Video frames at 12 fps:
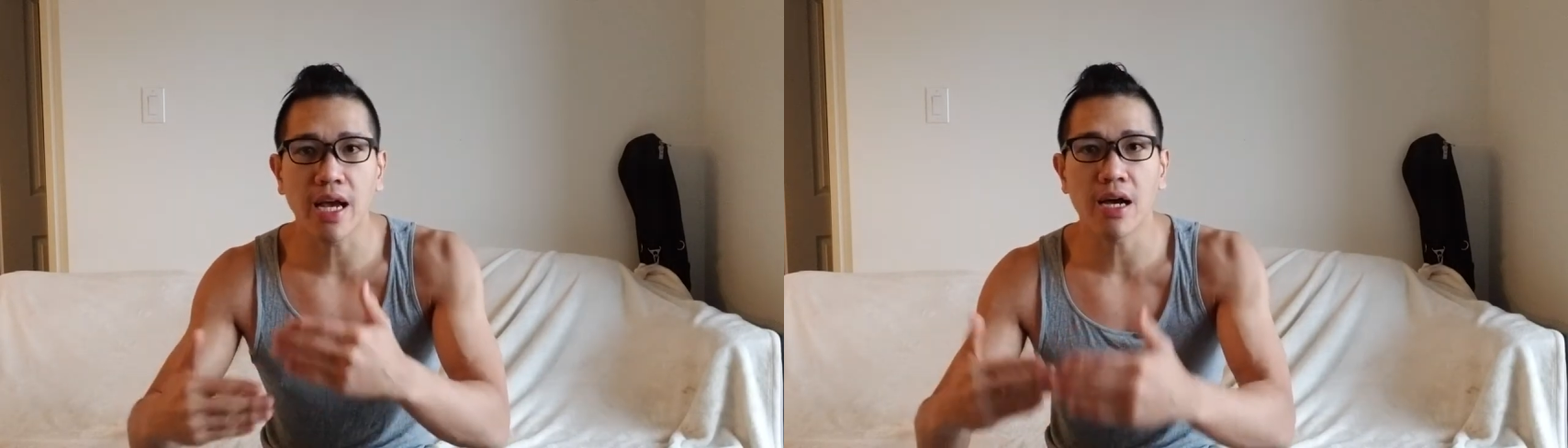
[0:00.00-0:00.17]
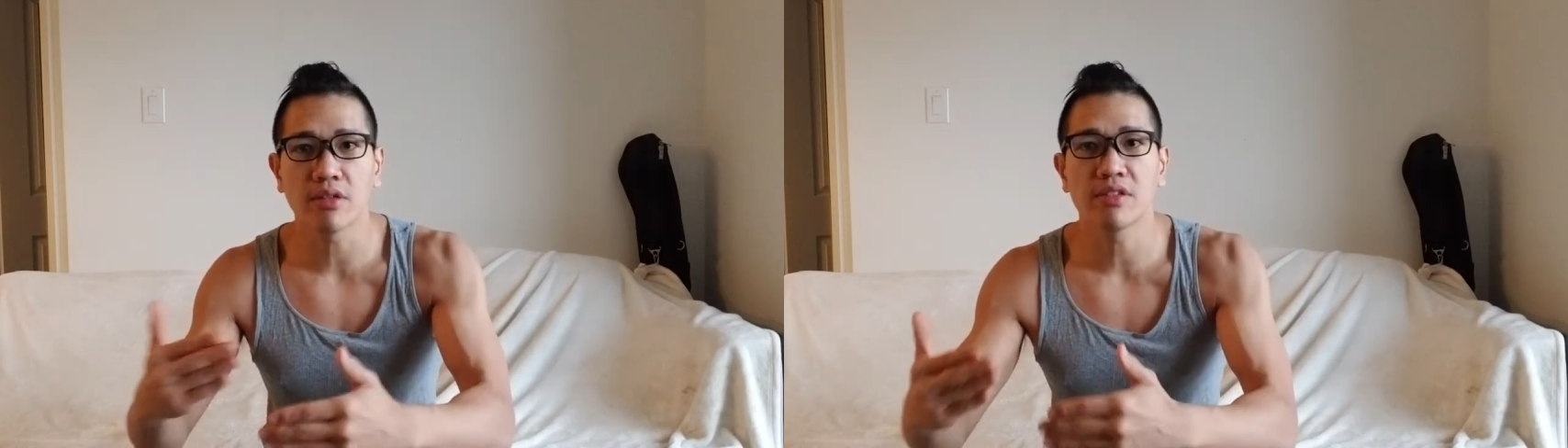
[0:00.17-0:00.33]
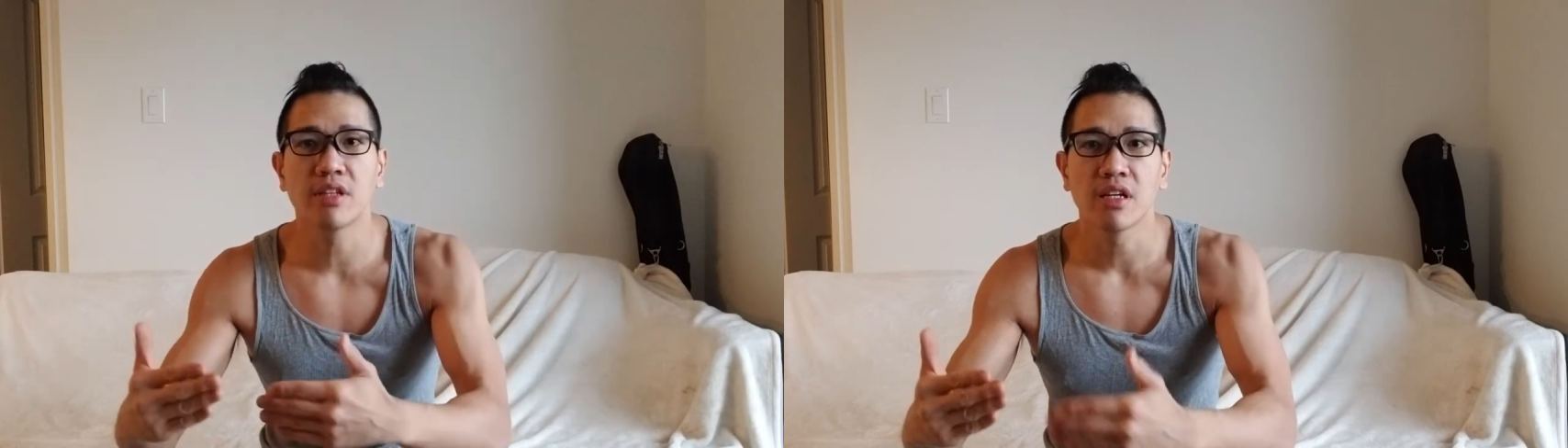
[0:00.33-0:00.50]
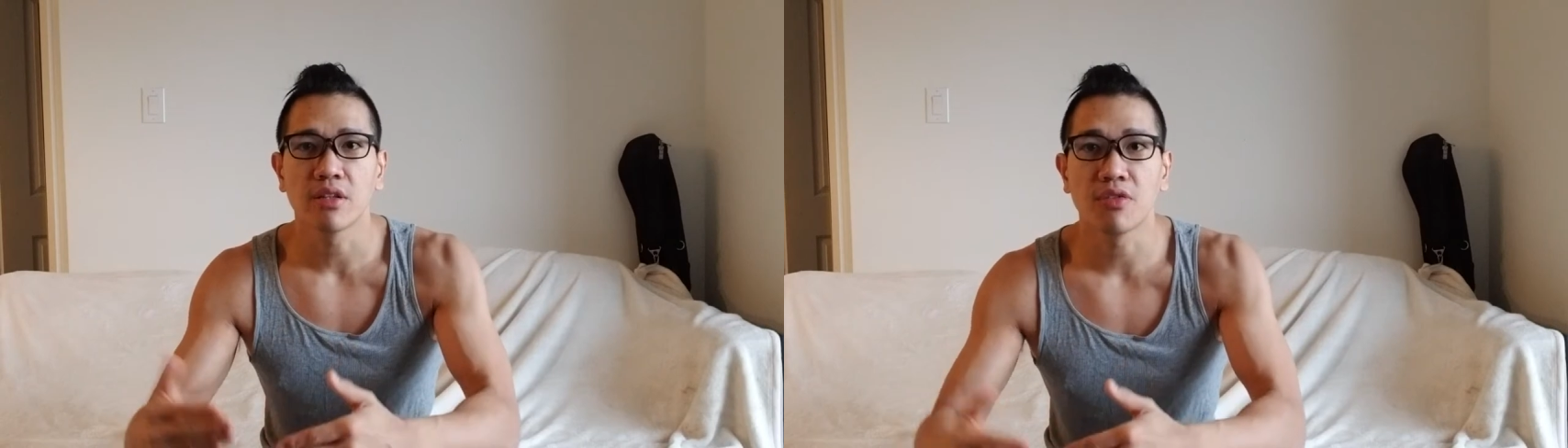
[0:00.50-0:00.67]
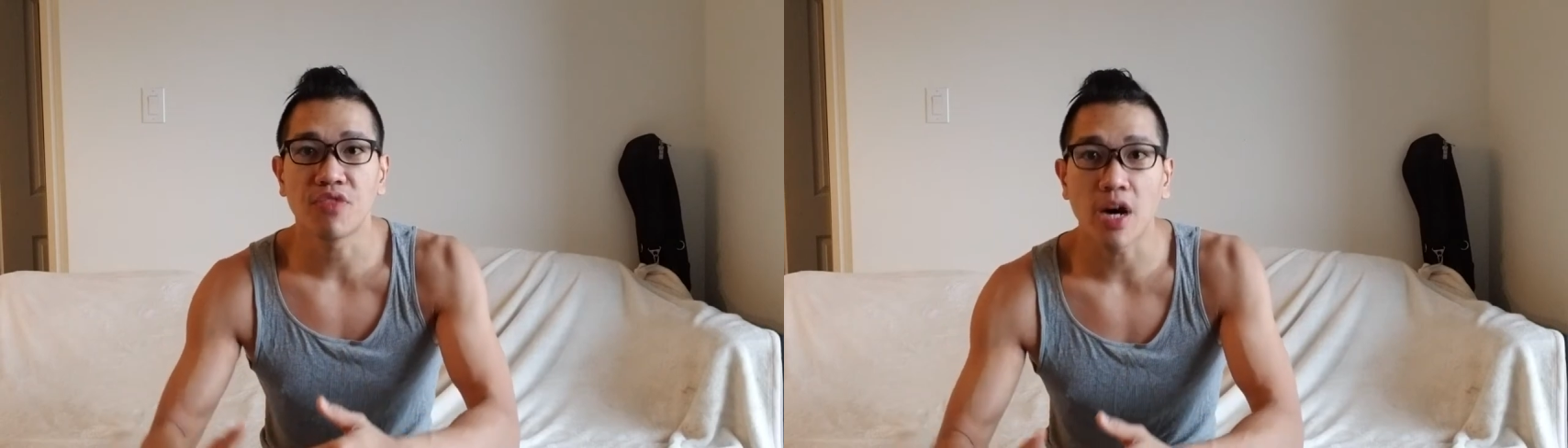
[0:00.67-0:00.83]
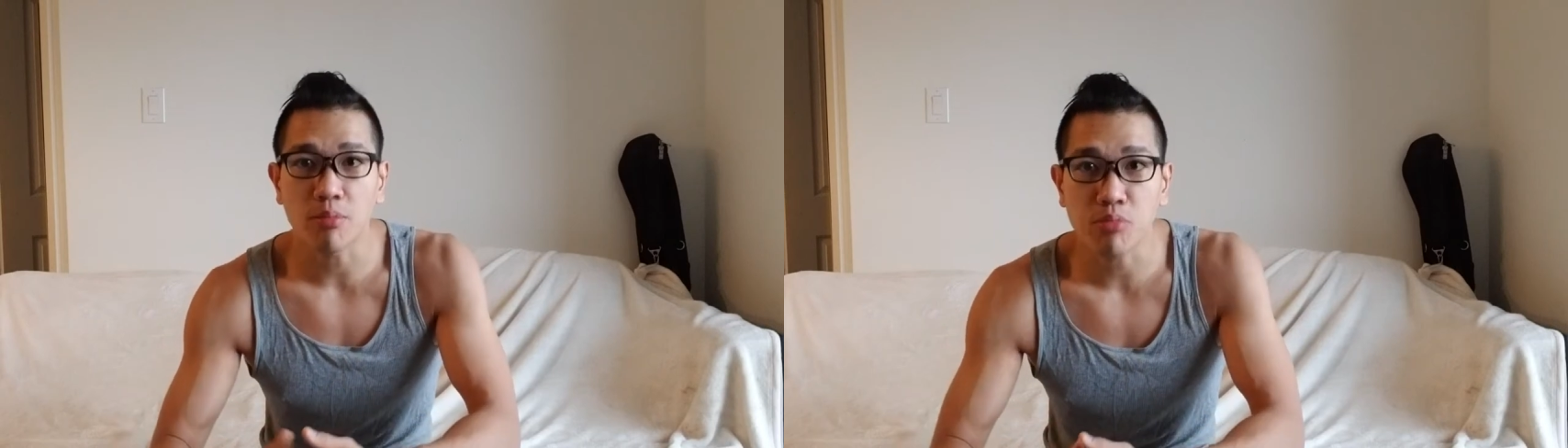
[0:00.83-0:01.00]
out the
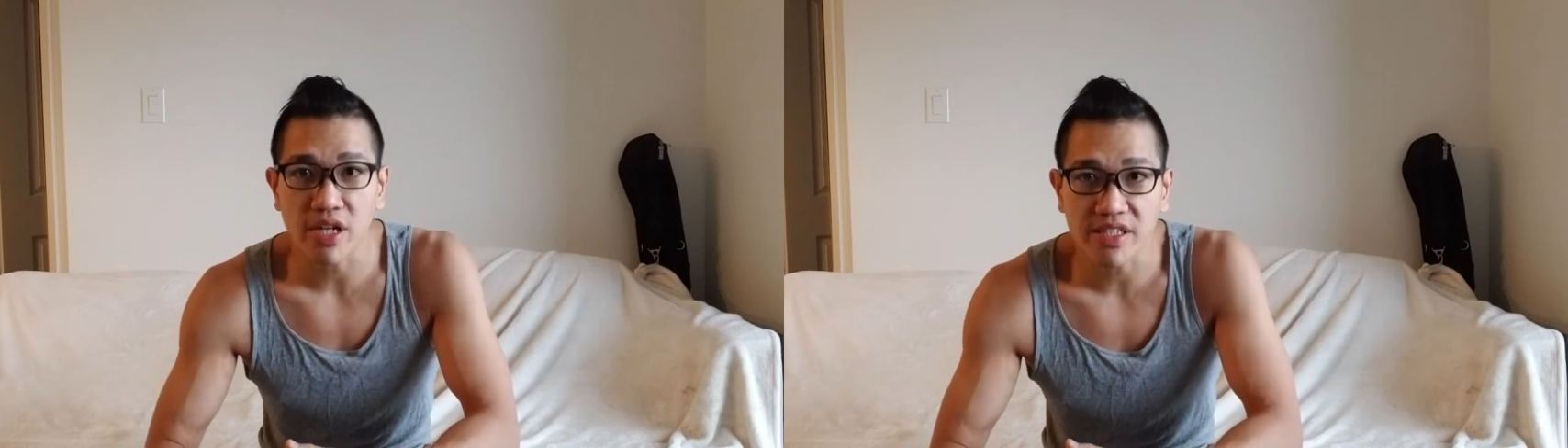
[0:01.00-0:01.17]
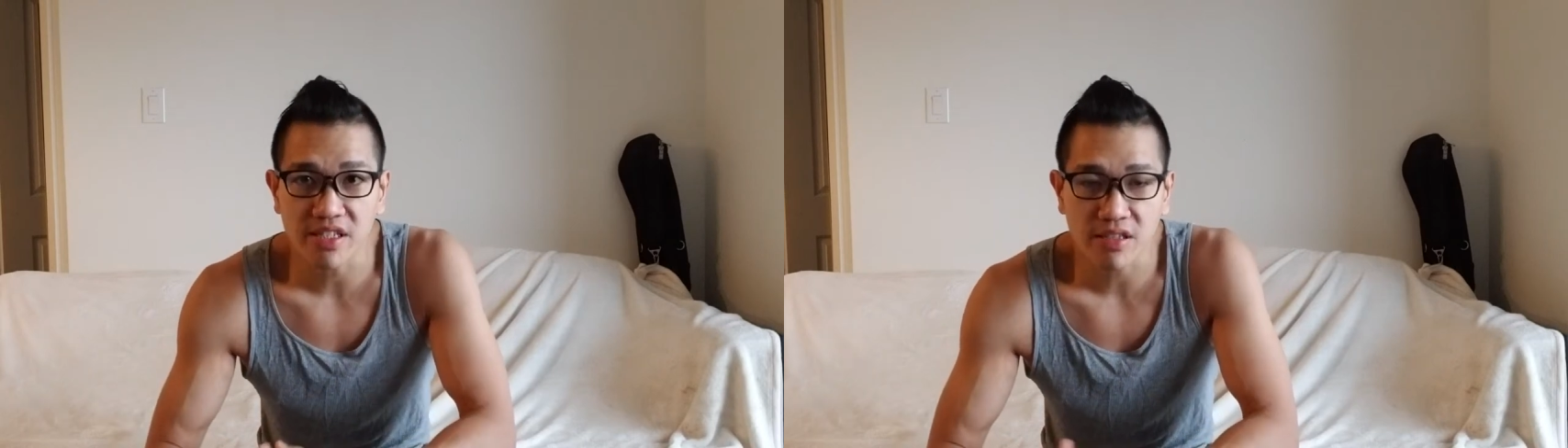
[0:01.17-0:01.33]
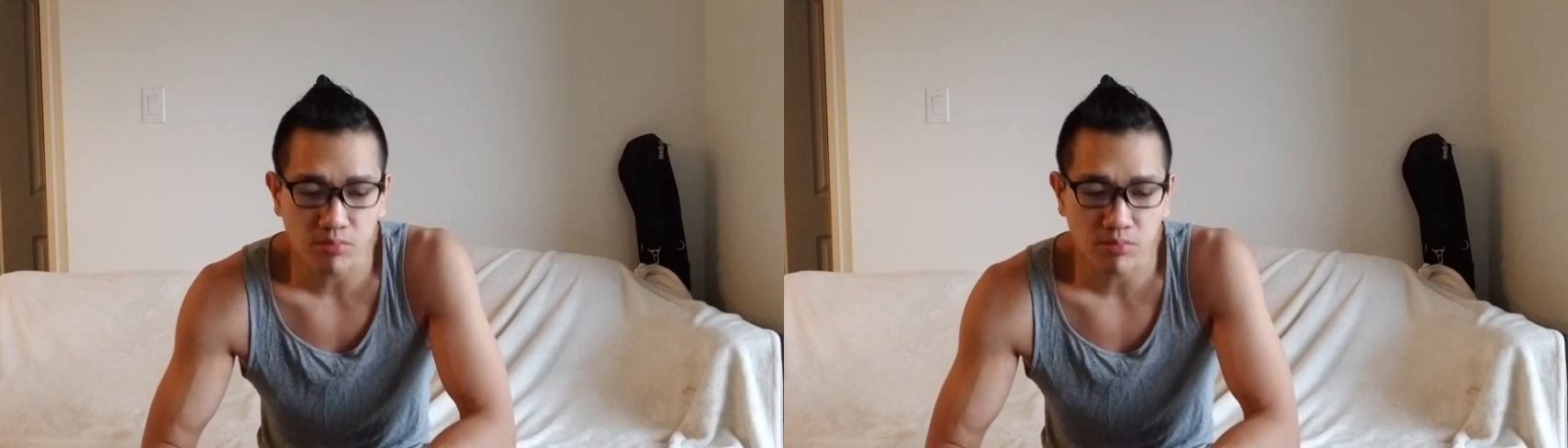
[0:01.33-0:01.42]
thought process,